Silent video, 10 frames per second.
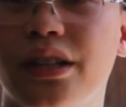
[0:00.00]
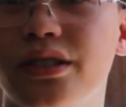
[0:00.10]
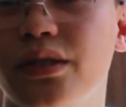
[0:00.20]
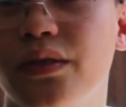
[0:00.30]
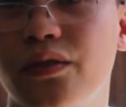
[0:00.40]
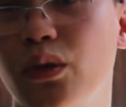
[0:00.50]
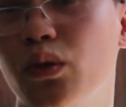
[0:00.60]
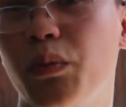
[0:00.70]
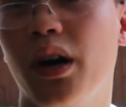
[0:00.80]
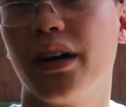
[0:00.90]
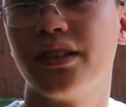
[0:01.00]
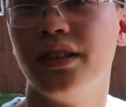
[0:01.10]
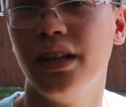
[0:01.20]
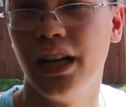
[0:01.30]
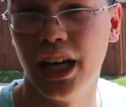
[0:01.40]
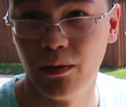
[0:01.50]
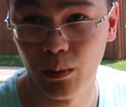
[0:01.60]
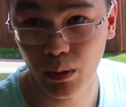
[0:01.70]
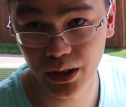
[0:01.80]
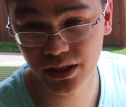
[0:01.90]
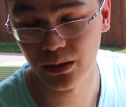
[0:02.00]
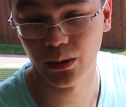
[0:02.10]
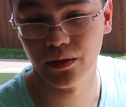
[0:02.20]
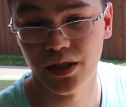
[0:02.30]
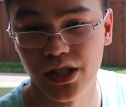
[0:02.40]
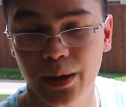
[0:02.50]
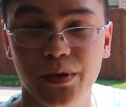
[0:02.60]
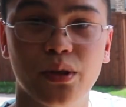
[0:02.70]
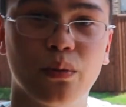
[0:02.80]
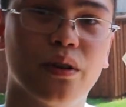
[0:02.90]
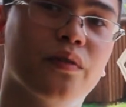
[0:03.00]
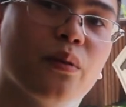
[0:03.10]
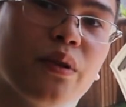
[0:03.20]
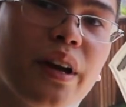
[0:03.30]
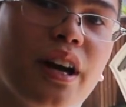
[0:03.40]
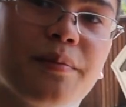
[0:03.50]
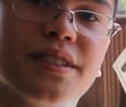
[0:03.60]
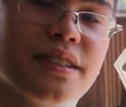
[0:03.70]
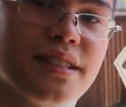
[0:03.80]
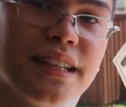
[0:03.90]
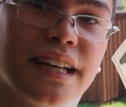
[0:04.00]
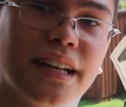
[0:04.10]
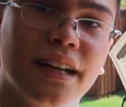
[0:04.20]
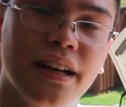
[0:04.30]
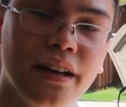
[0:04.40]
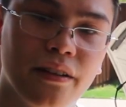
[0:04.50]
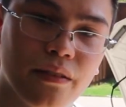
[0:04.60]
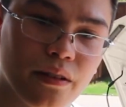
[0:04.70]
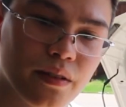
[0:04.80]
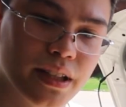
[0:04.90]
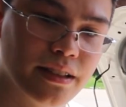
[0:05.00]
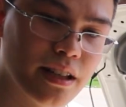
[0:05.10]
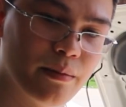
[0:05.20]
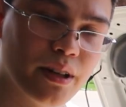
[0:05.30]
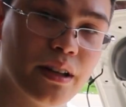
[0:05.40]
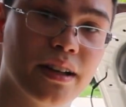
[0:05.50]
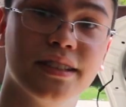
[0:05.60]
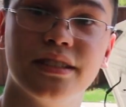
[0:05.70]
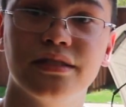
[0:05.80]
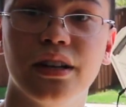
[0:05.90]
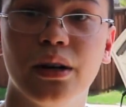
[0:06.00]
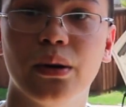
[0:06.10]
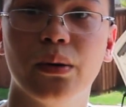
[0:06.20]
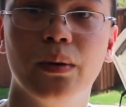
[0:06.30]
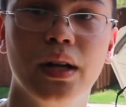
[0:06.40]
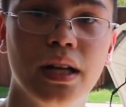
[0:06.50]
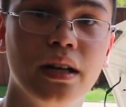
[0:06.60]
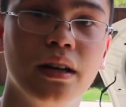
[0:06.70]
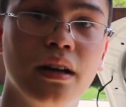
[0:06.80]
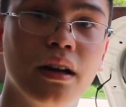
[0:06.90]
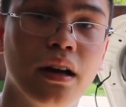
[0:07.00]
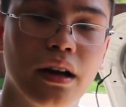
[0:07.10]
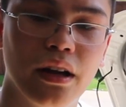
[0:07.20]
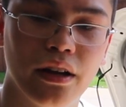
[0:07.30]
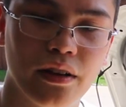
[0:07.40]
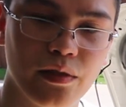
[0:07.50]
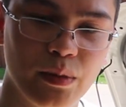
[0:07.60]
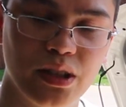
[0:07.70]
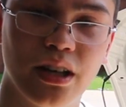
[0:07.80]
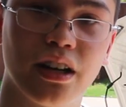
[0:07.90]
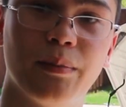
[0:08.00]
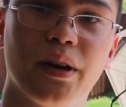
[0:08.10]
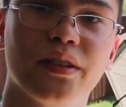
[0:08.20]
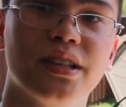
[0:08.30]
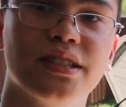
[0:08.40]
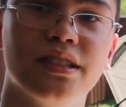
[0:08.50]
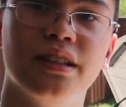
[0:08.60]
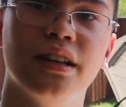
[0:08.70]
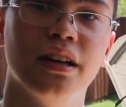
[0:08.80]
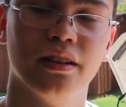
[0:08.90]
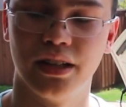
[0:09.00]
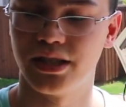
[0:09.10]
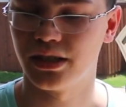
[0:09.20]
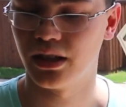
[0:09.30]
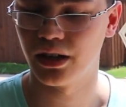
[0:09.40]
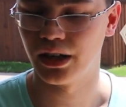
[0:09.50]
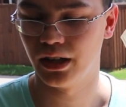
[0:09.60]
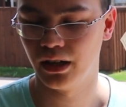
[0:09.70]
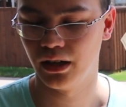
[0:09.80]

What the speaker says: into the fuse box and replacing one of the chips with the one that comes in this kit for the daytime running lights. So enough of me talking about this. Let's start